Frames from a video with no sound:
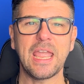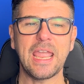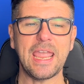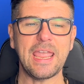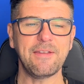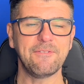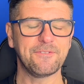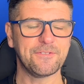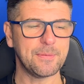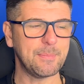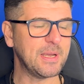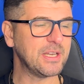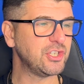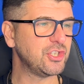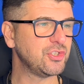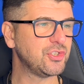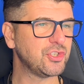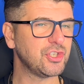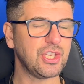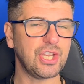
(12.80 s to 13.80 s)

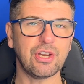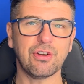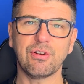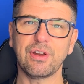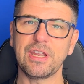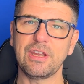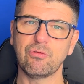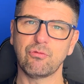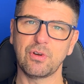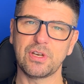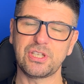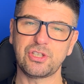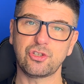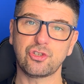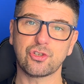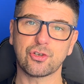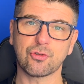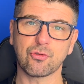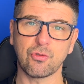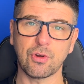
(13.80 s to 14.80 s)
Information Security Risk
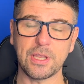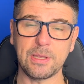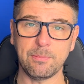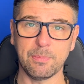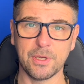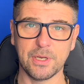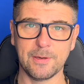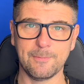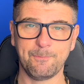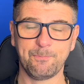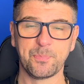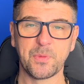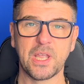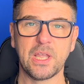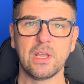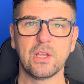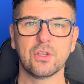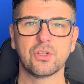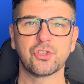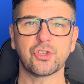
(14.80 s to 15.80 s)
Treatment.
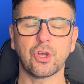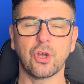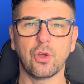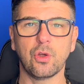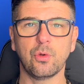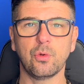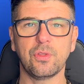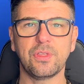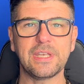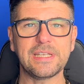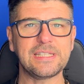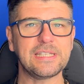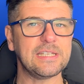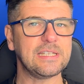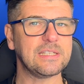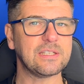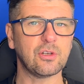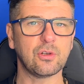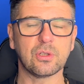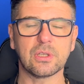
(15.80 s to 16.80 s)
So, this
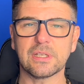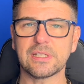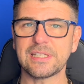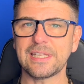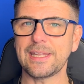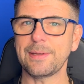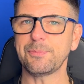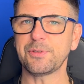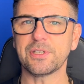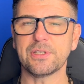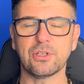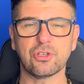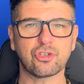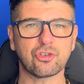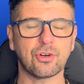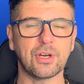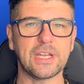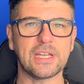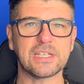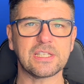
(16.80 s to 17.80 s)
is all the tips and the
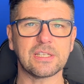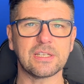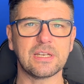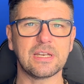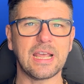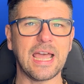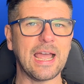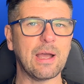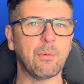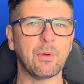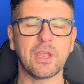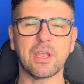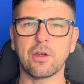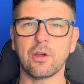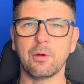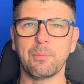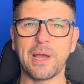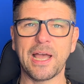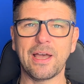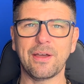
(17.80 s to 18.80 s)
tricks and how we go
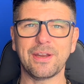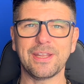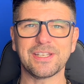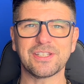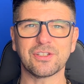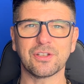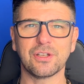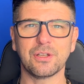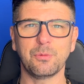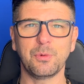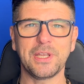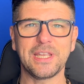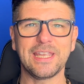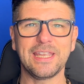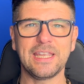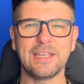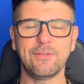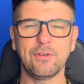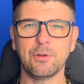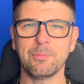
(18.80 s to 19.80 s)
about it so that we
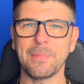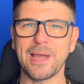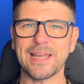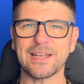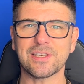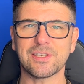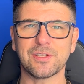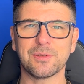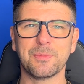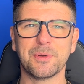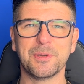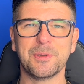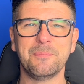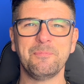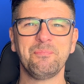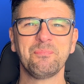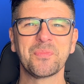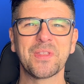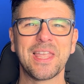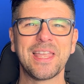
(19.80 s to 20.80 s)
can give you
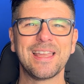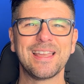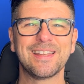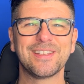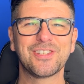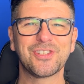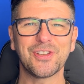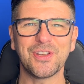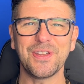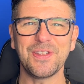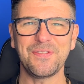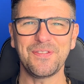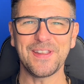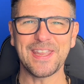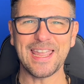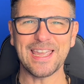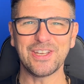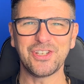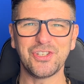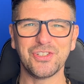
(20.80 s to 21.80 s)
maximum
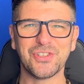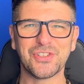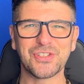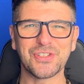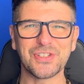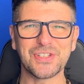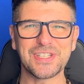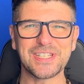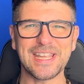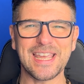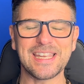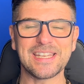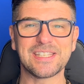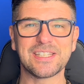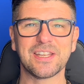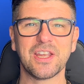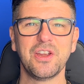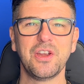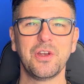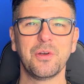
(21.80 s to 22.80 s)
certification
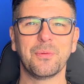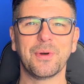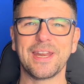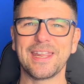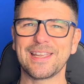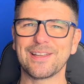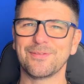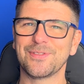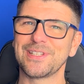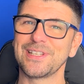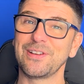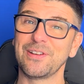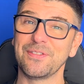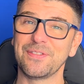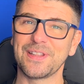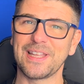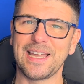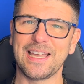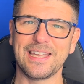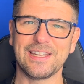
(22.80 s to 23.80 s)
success when it comes to going
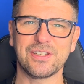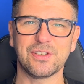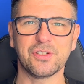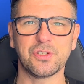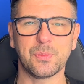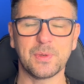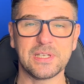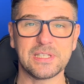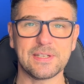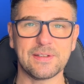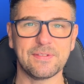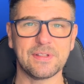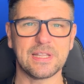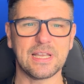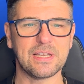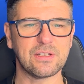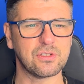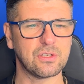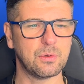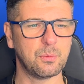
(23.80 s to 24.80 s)
for that ISO
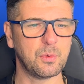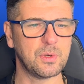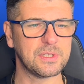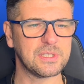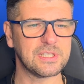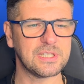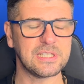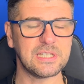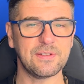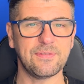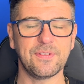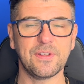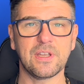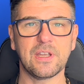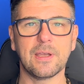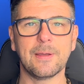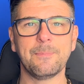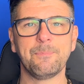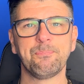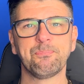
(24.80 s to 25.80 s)
27001
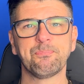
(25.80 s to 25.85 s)
certificate.